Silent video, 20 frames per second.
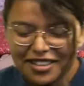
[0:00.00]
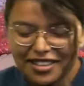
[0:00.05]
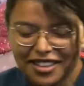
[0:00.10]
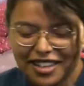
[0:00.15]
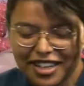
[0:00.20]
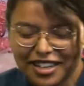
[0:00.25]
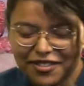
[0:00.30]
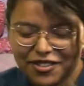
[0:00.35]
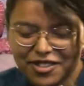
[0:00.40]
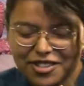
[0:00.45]
They're
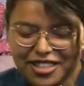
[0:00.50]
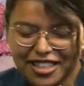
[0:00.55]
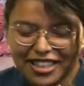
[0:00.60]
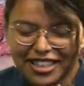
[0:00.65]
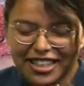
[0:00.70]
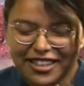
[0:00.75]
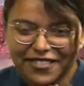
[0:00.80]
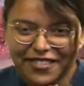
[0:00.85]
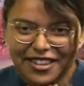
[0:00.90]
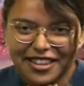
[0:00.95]
able to
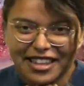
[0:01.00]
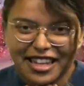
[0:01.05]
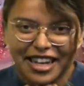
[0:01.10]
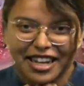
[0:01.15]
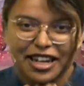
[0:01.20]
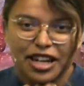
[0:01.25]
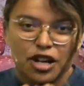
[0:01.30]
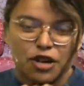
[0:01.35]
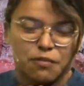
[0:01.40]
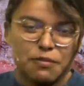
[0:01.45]
live in there
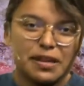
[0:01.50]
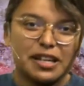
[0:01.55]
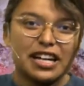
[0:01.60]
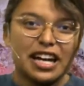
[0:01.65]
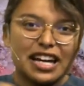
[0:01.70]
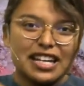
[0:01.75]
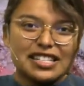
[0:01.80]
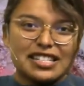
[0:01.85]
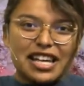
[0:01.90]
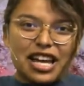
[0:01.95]

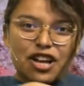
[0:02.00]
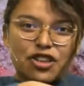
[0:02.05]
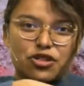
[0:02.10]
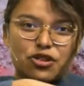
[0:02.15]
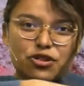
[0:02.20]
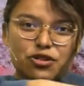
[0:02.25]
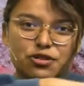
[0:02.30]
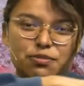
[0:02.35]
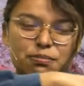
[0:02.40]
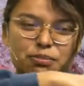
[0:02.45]
because
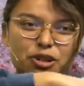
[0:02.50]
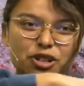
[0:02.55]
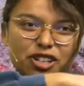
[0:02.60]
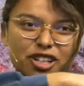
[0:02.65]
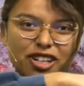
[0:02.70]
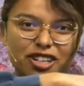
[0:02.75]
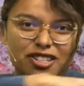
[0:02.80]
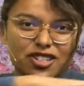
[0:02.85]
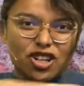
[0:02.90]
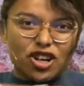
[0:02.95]
those
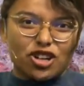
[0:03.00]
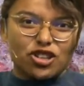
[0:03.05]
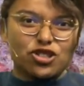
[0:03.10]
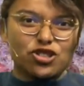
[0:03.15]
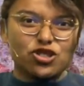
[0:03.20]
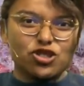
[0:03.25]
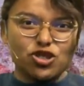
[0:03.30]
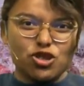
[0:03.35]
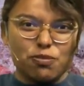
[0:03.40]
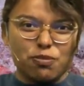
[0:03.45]
boogers are
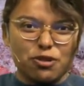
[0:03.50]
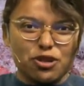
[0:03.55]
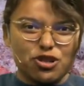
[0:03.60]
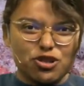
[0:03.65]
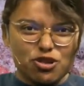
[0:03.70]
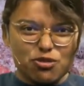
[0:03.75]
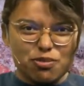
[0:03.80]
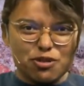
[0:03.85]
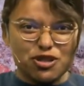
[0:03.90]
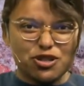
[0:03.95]
super,
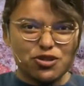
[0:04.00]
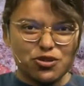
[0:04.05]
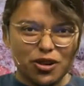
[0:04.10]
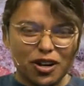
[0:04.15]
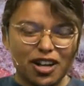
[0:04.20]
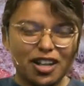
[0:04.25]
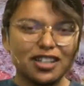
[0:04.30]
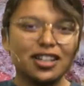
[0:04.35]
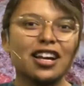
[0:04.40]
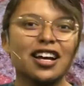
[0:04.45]
super
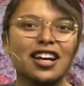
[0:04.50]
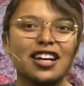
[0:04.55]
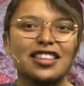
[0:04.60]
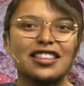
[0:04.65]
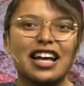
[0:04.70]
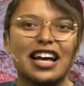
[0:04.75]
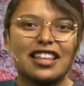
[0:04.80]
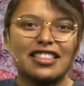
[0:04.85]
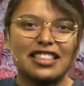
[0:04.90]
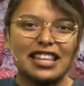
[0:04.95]
strong
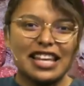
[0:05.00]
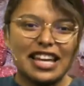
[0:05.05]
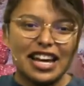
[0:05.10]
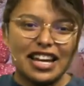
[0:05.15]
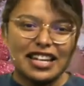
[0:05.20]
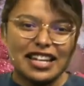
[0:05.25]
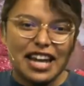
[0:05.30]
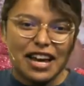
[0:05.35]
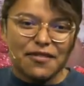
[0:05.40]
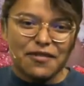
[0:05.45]
that the
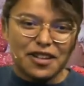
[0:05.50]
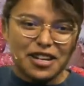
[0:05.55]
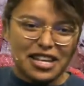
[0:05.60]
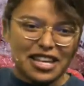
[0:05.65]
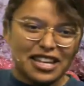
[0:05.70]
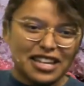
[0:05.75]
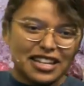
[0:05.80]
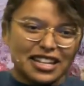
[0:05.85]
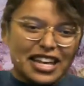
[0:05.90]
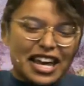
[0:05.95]

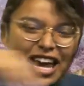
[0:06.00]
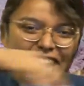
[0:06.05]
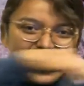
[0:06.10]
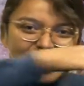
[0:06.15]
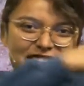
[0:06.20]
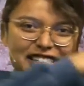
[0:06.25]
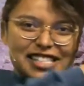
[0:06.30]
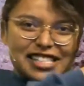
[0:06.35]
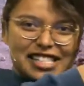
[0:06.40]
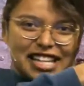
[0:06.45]
anemone
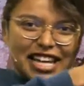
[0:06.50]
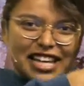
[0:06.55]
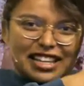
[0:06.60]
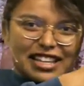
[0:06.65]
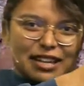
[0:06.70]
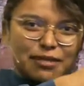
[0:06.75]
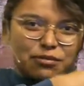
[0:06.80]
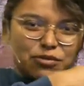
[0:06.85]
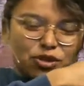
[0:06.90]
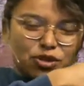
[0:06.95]
can't sting
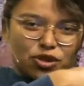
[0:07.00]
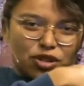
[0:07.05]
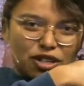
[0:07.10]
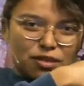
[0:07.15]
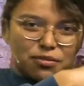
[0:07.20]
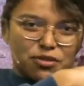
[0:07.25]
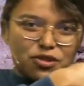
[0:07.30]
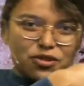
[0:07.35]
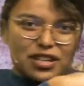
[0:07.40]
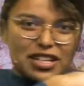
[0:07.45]
them through their
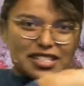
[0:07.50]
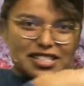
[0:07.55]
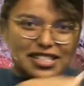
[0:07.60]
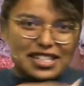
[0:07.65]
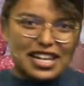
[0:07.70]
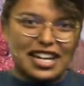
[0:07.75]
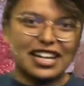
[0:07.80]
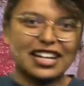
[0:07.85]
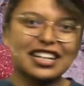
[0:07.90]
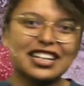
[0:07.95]
mucus
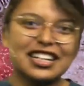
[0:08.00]
layer.